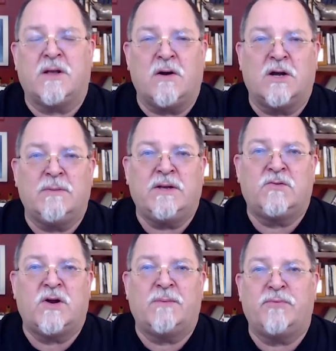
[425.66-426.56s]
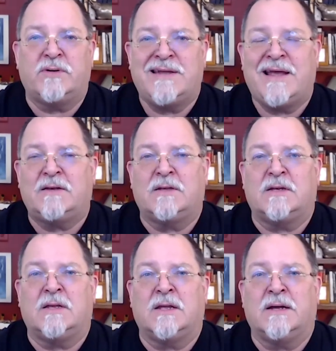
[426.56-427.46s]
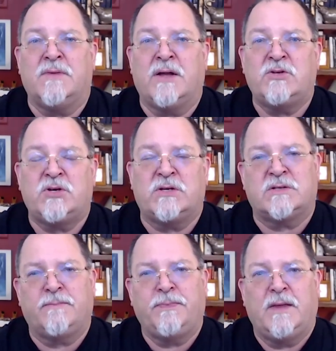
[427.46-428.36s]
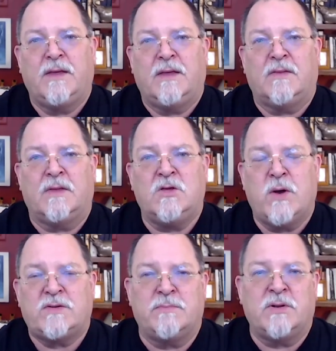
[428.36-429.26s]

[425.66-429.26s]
the economy to try to protect not just the U.S.